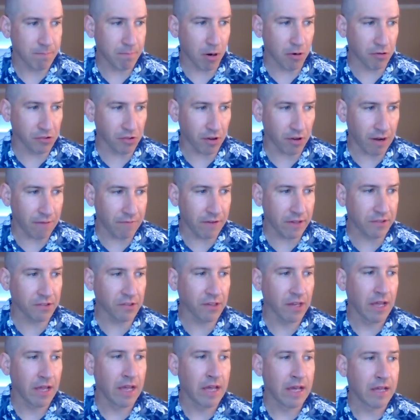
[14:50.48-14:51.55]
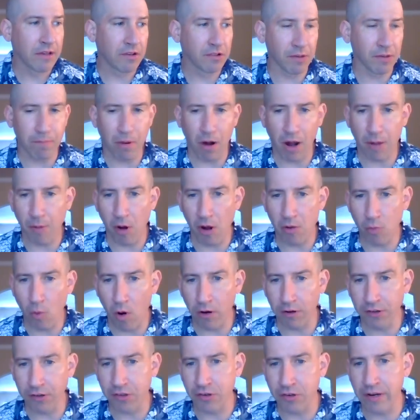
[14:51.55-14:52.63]
post office. There's a bomb on
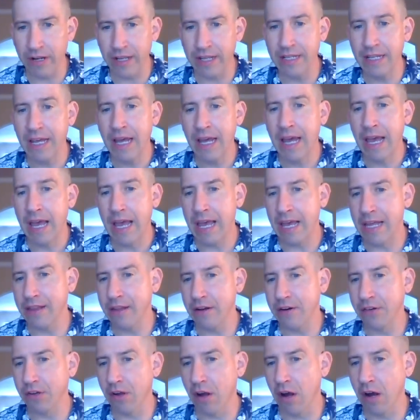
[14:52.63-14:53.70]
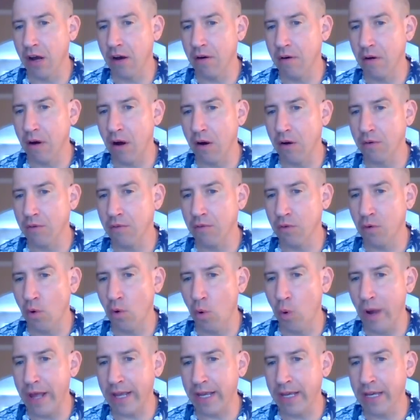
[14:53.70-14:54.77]
Wall Street, and there's a
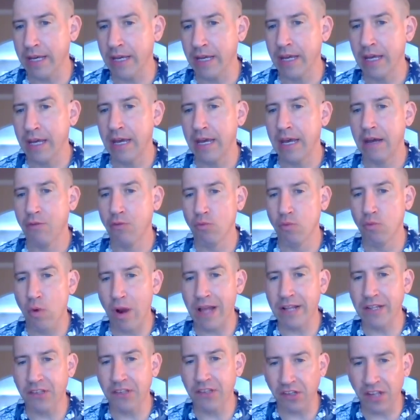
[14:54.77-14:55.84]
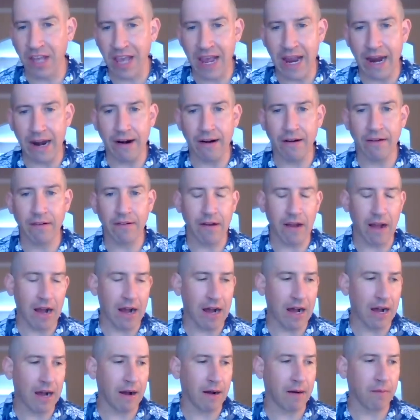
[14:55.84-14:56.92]
quick Red Scare,
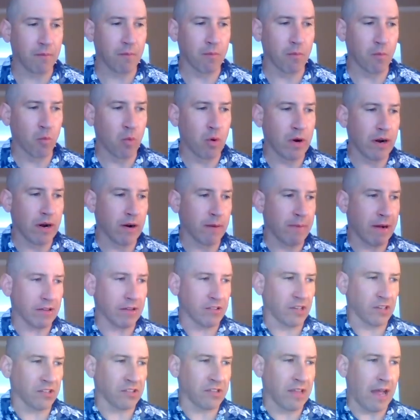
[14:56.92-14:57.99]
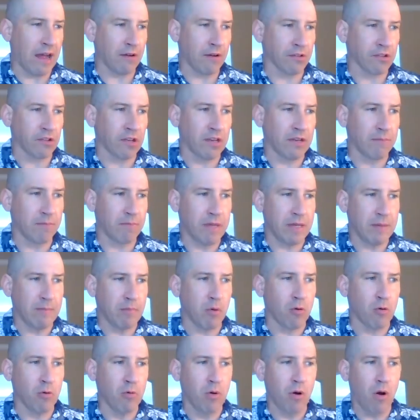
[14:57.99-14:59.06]
where about 6,000
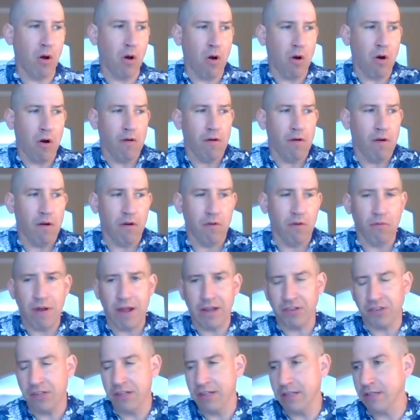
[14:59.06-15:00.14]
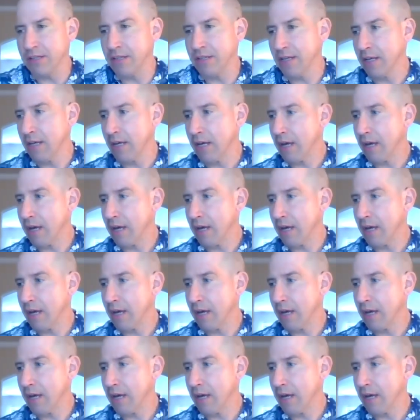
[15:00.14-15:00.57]
people are arrested